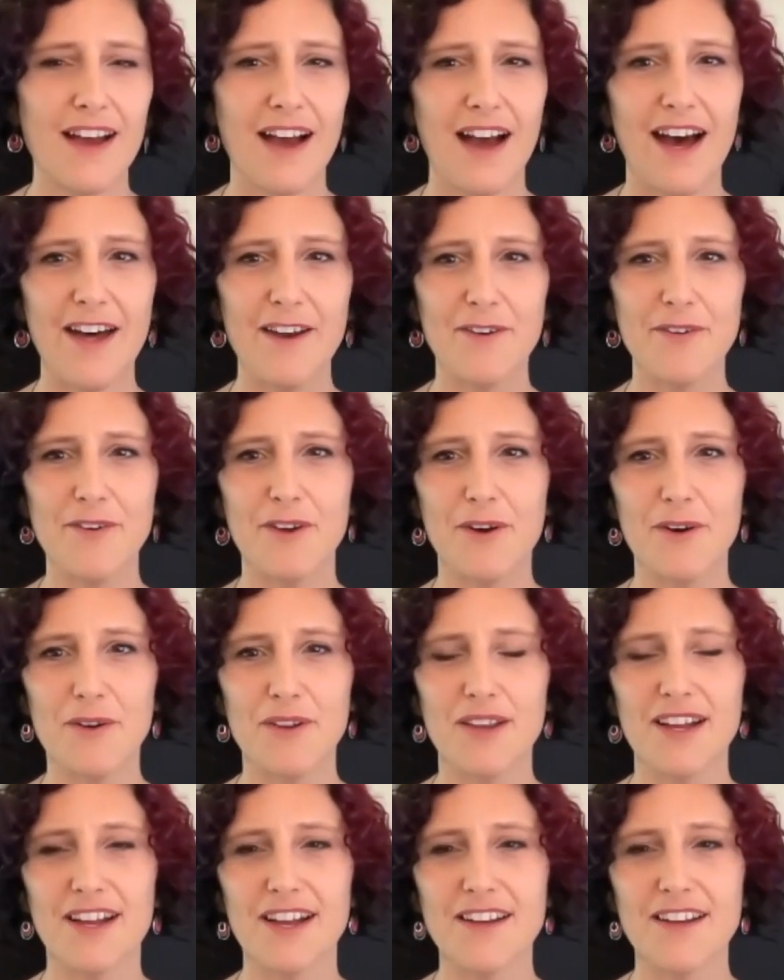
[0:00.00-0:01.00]
i don't know
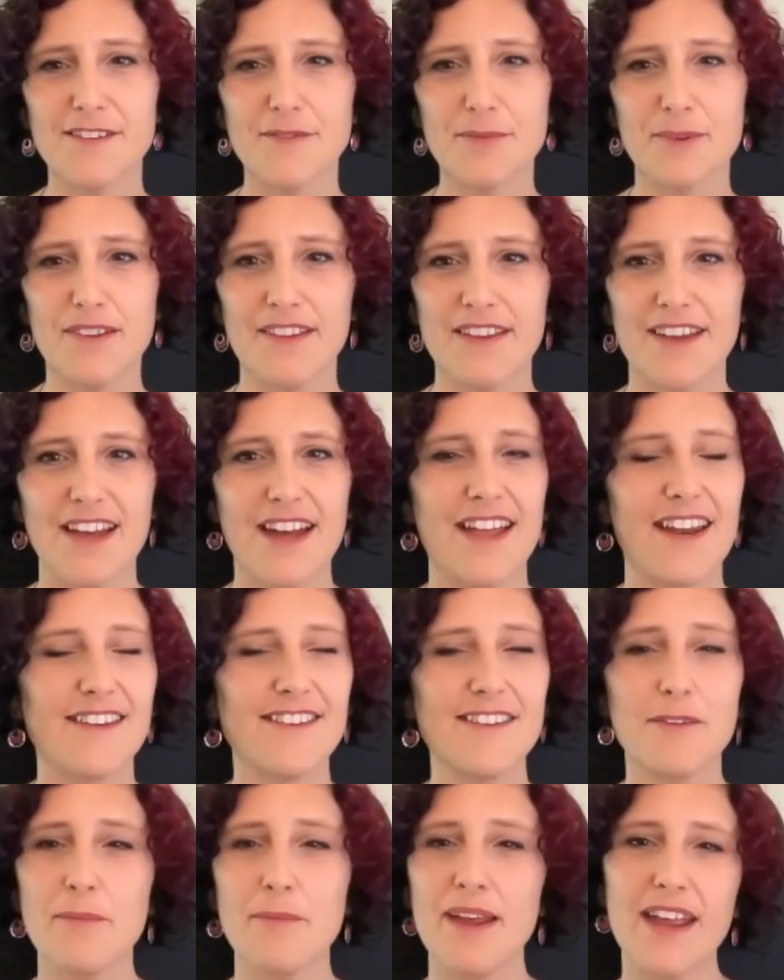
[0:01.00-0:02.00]
like i just want and it
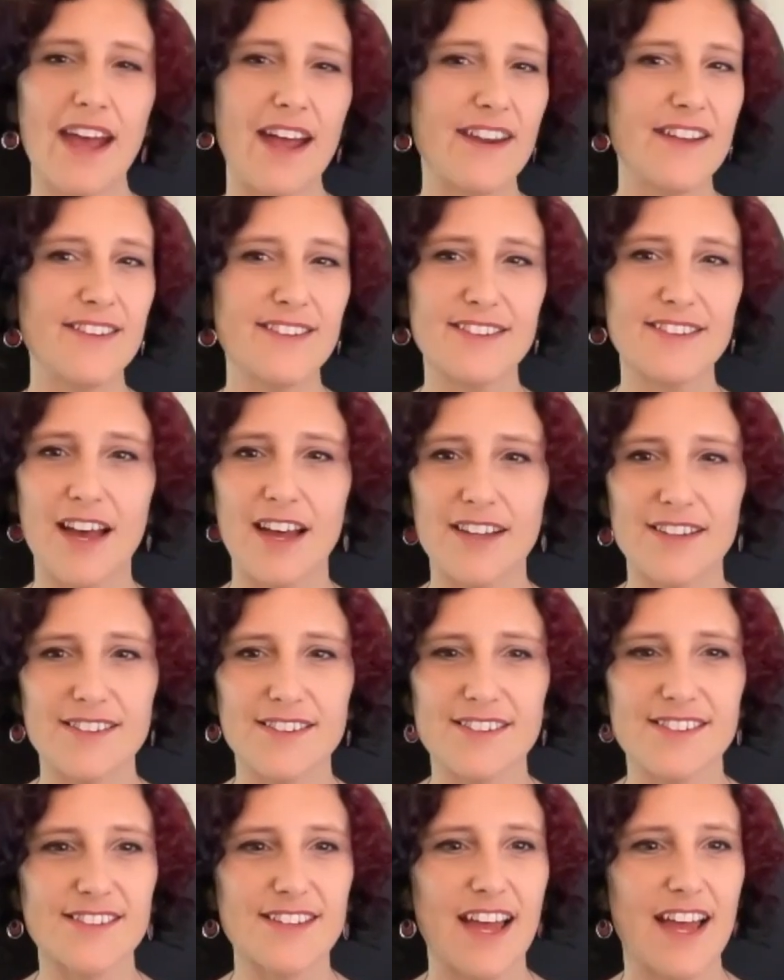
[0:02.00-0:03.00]
didn't make any
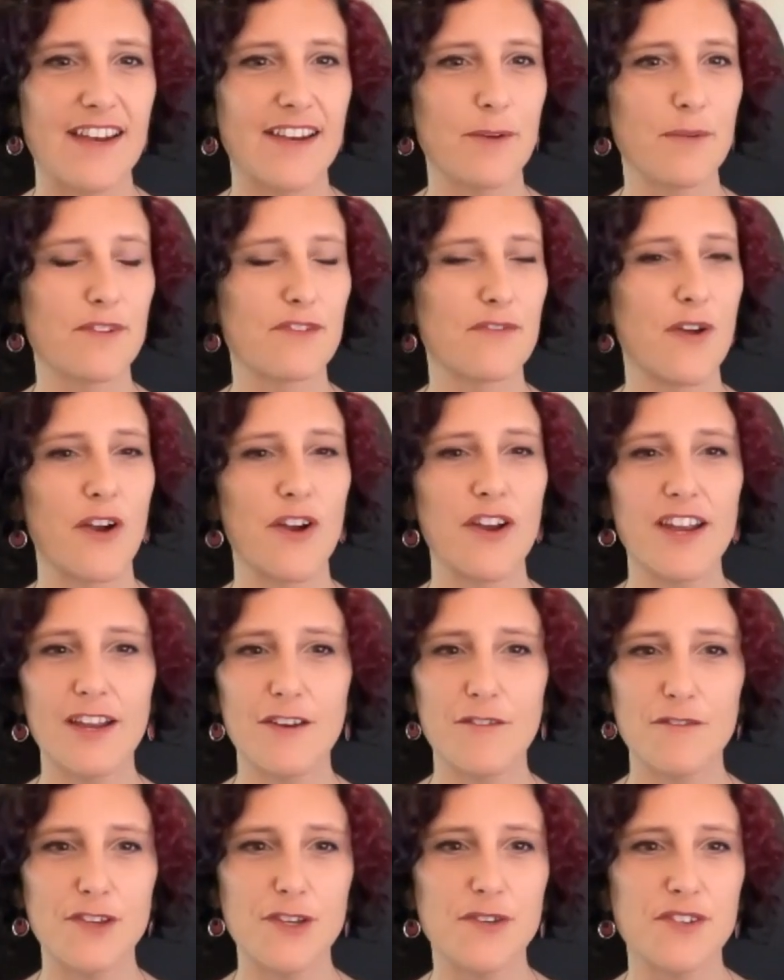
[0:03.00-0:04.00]
sense and it was very
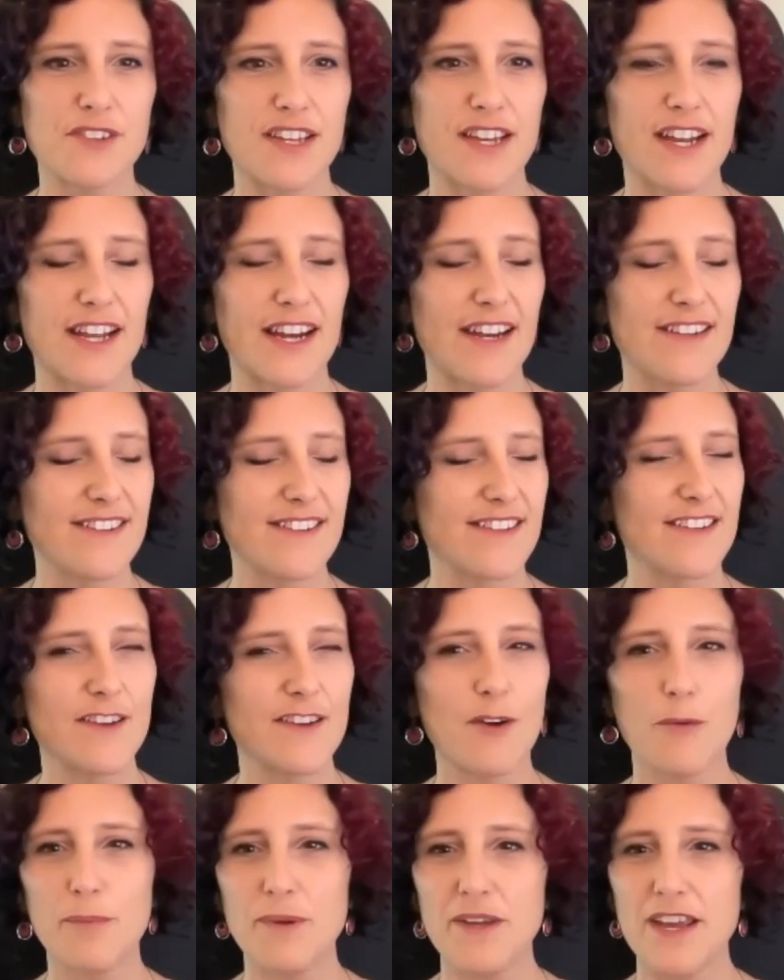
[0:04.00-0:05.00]
confusing and i didn't
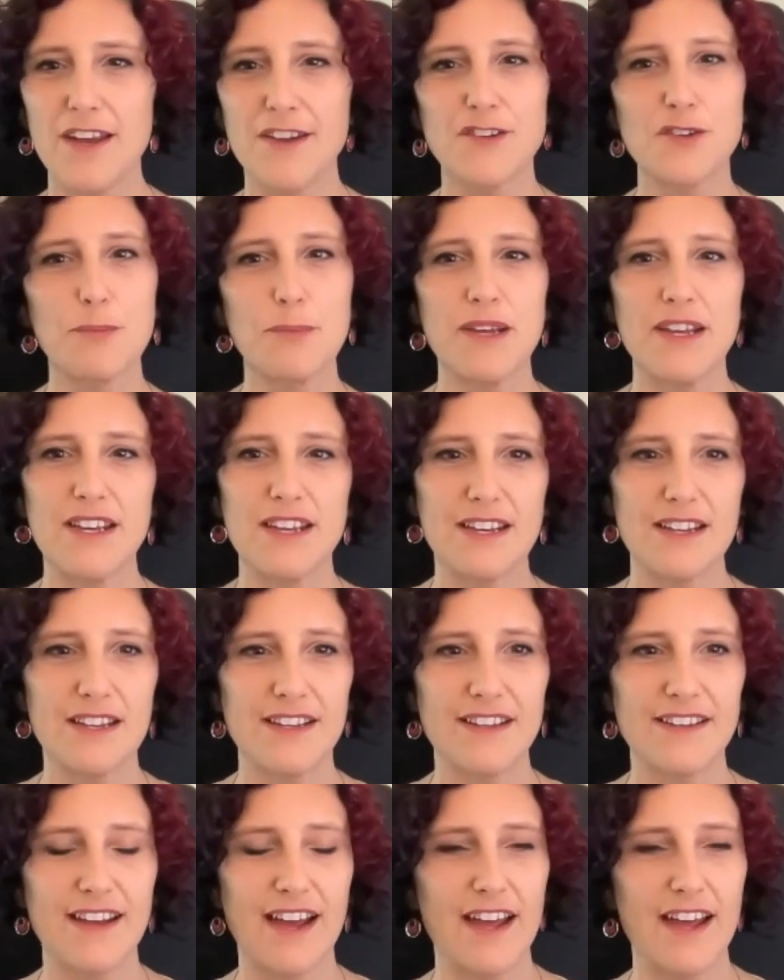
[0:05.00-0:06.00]
know php
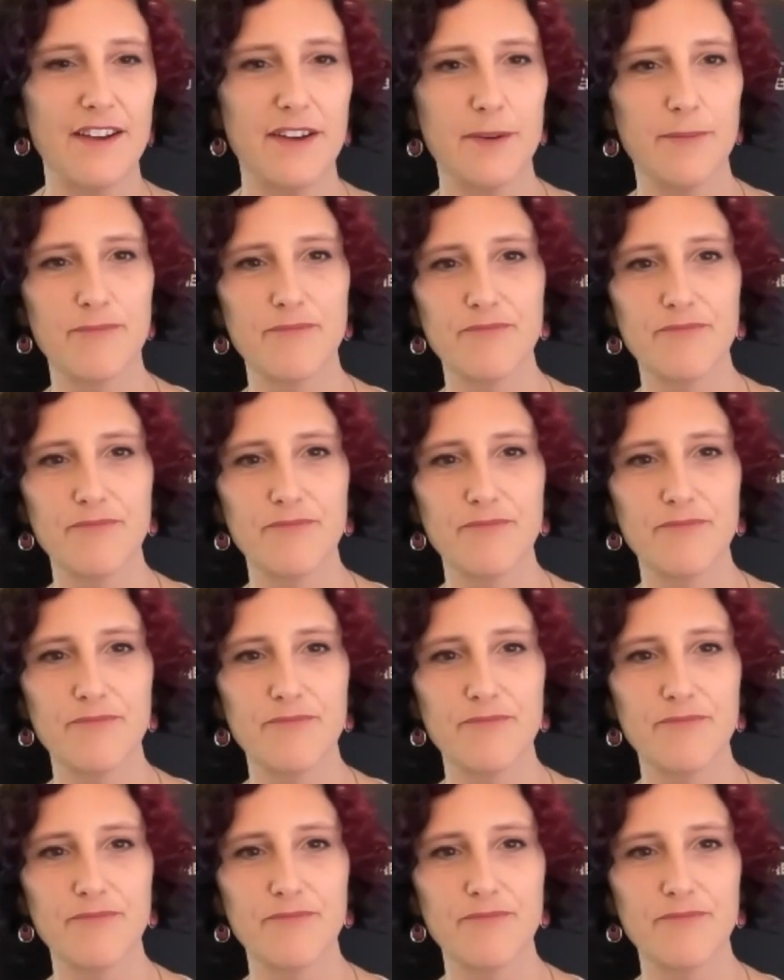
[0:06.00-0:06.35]
and i had a,